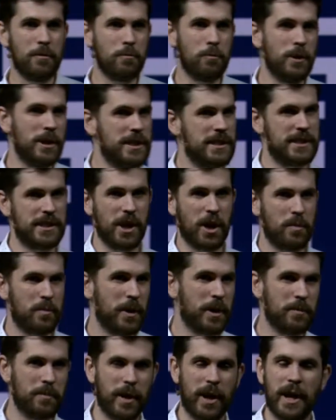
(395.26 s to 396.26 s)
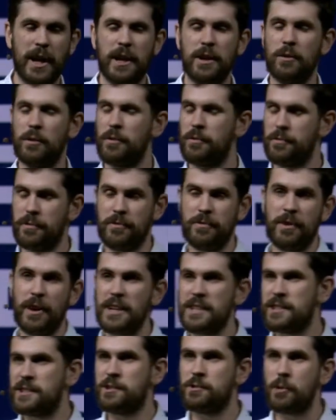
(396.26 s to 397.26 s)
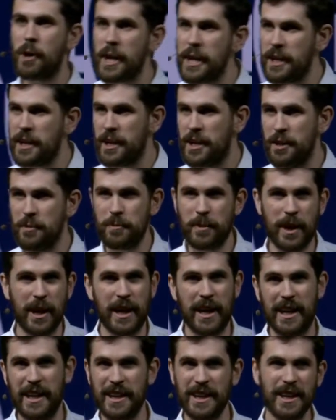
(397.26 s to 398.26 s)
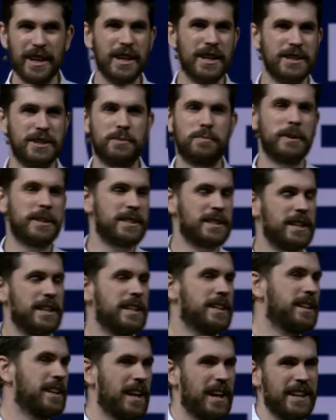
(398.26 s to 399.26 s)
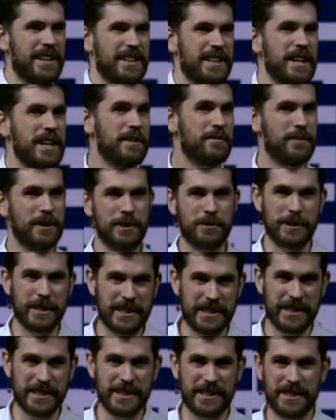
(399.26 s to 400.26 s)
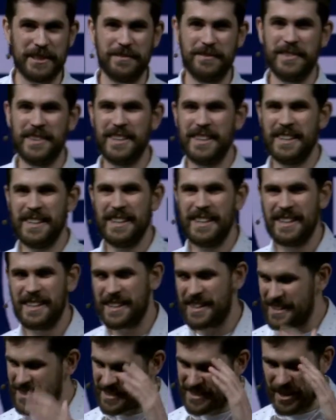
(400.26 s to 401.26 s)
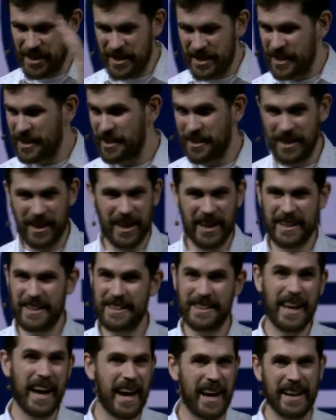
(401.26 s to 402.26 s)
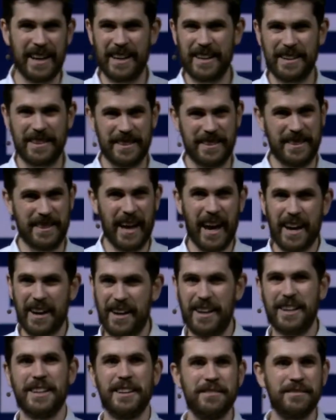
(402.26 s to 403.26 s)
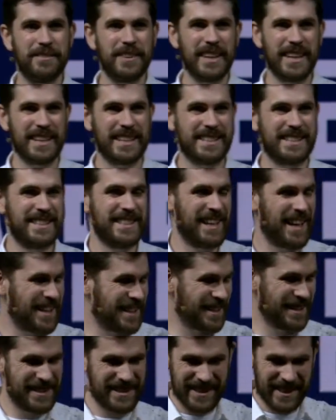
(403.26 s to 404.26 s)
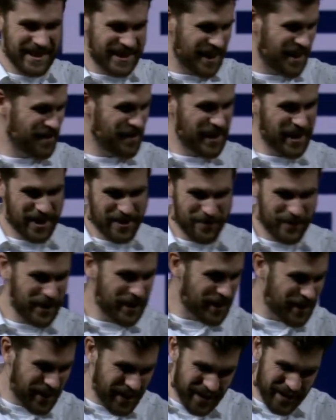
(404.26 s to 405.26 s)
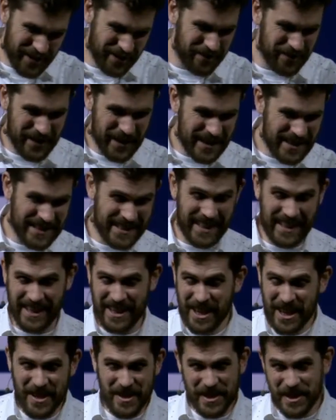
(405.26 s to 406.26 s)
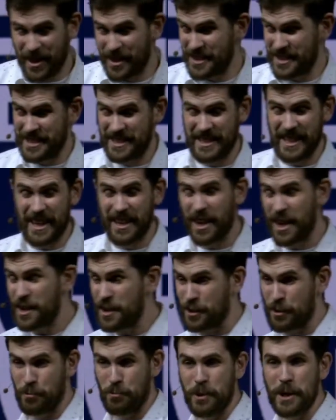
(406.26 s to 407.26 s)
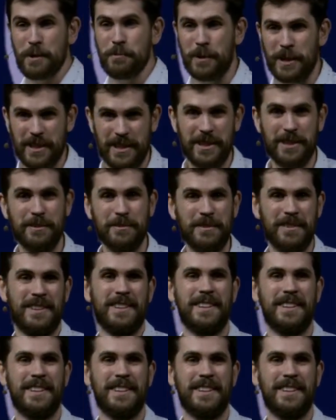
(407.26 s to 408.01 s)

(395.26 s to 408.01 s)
were stopping playing or frustrated in playing just because they didn't like the inventory system. And then suddenly you're like, that I can fix. I can sit down at my computer and I can fix that. Not just that, I agree with you.